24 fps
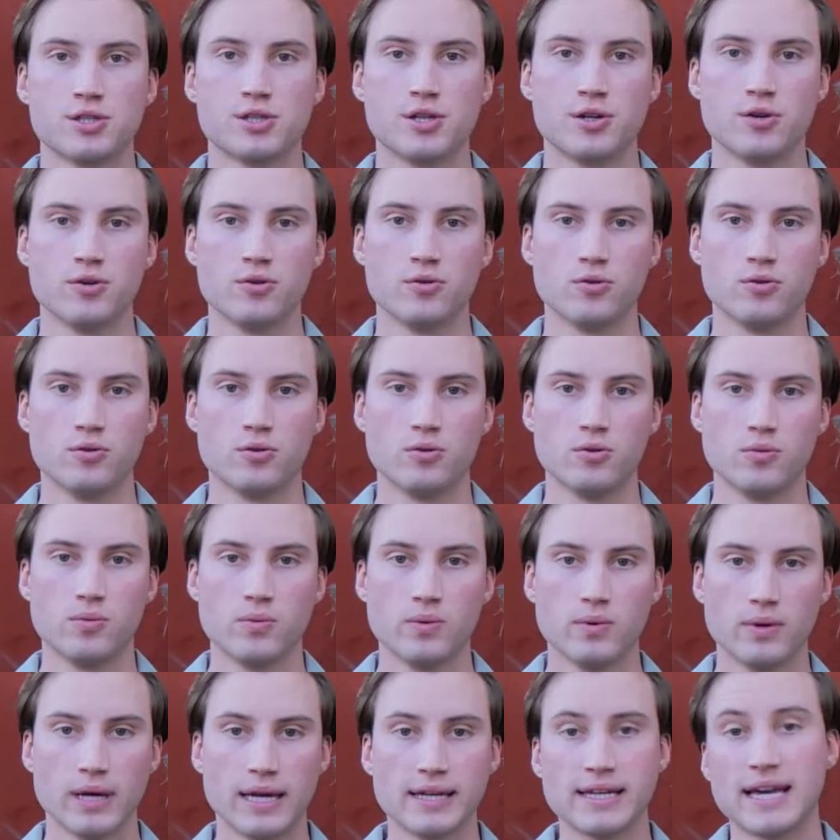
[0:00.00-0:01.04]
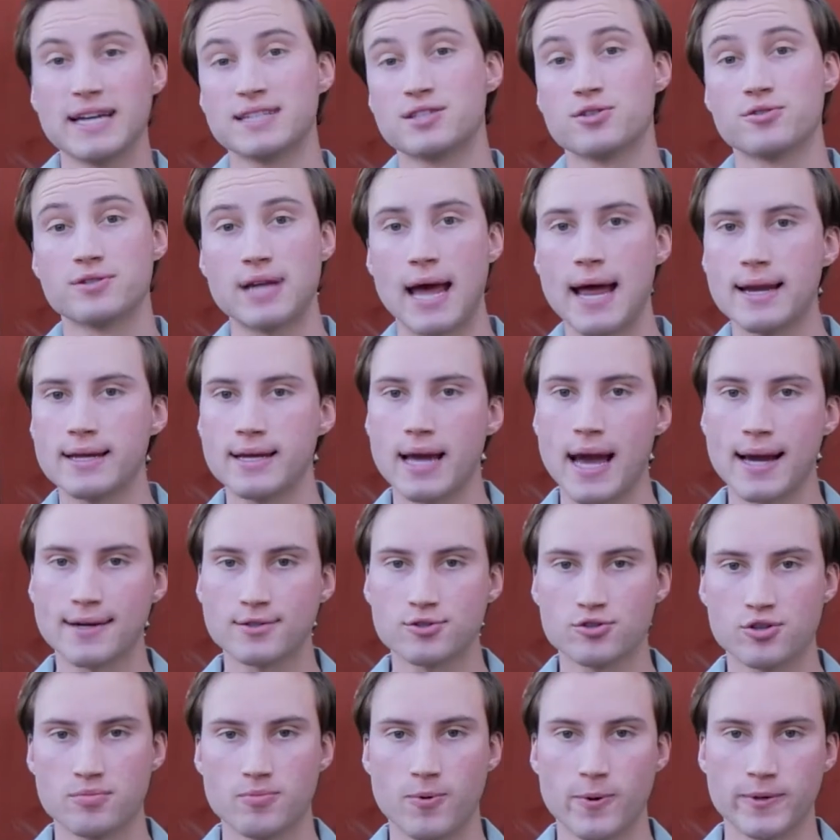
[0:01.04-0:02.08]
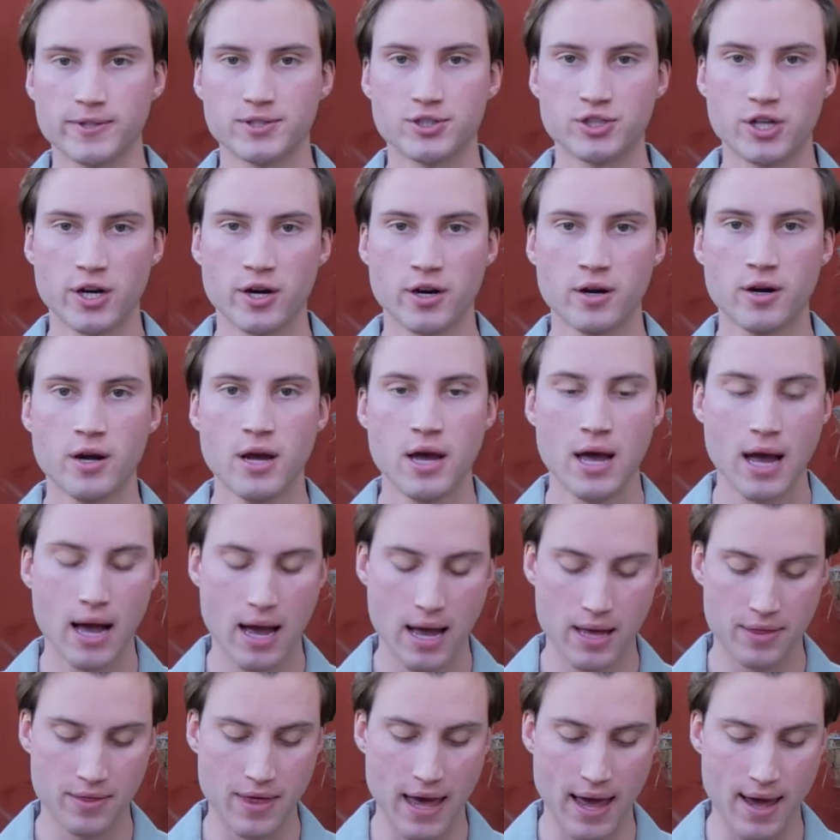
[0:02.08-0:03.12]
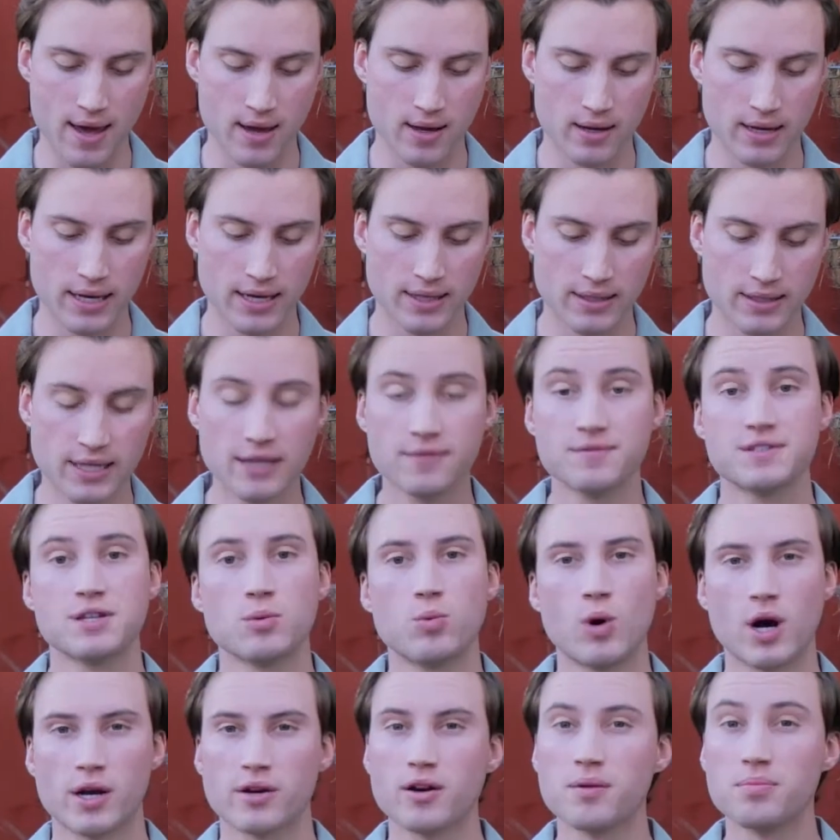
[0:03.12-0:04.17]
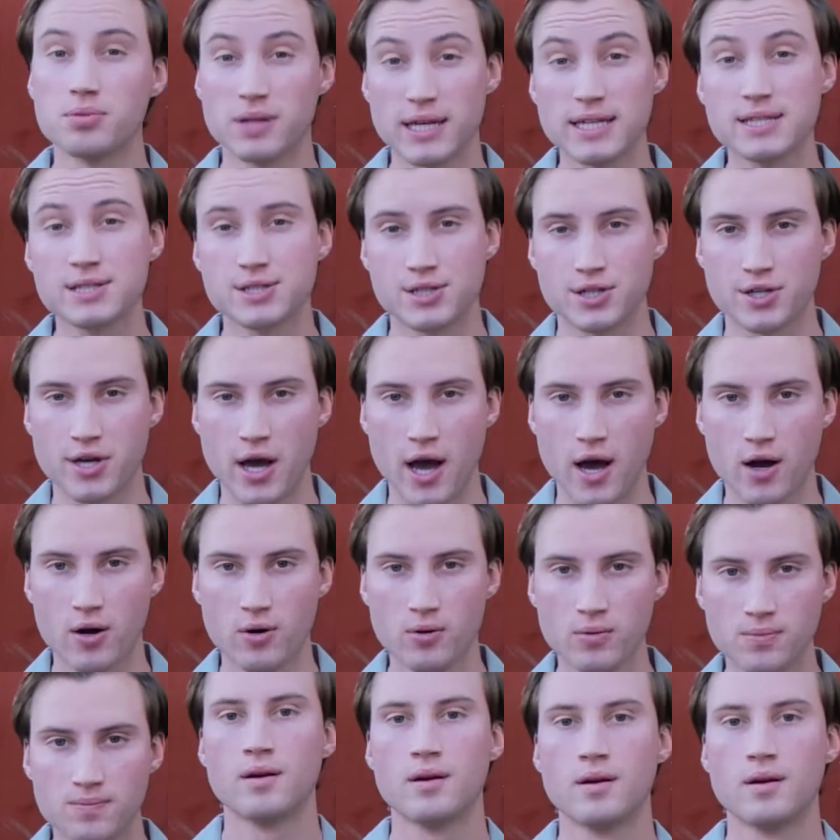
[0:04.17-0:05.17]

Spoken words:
in case there's any extra moisture, that it gives the water a place to go.